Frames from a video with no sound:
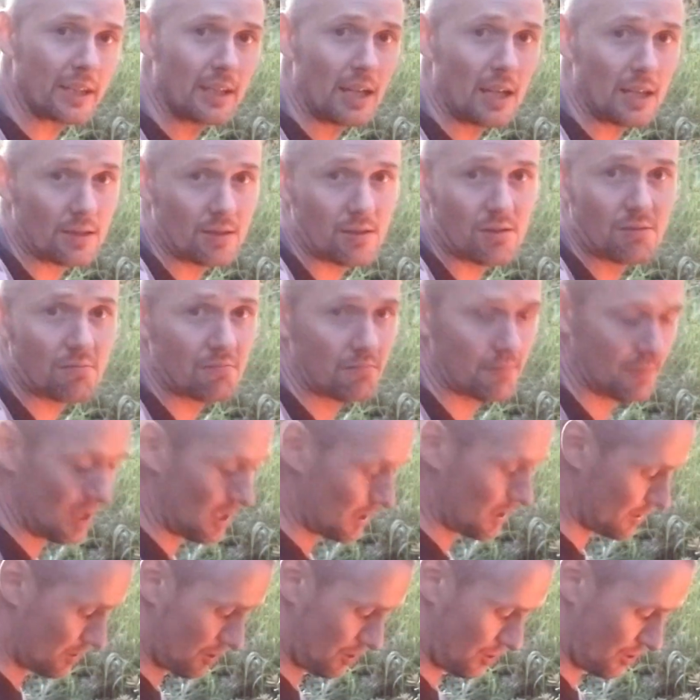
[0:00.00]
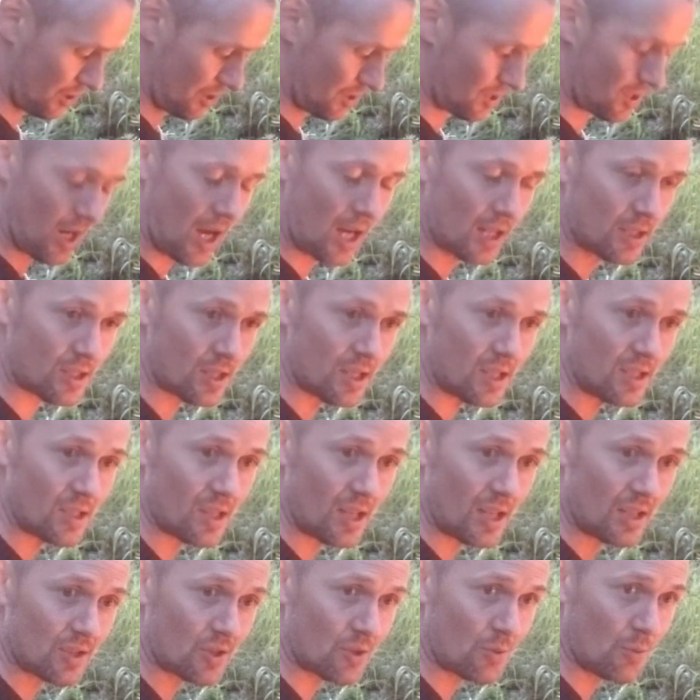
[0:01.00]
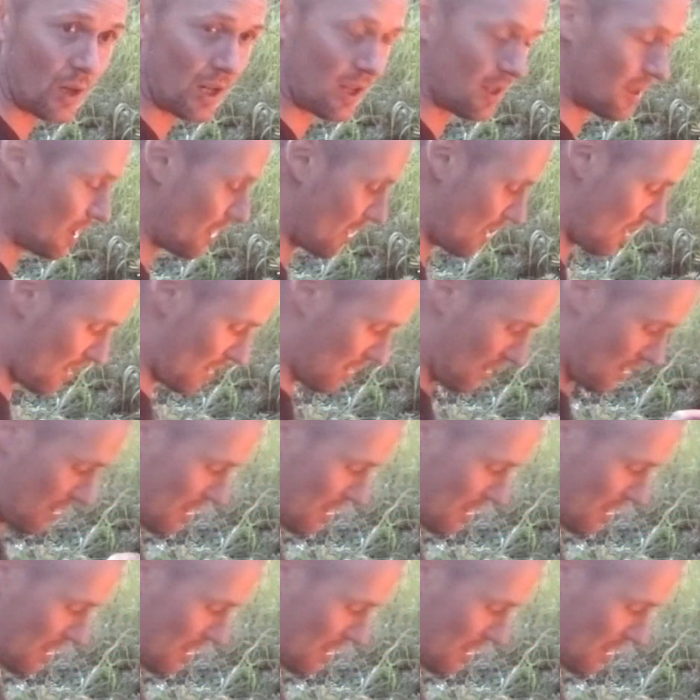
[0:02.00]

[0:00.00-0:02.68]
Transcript: That's just huskies. That's the way they are.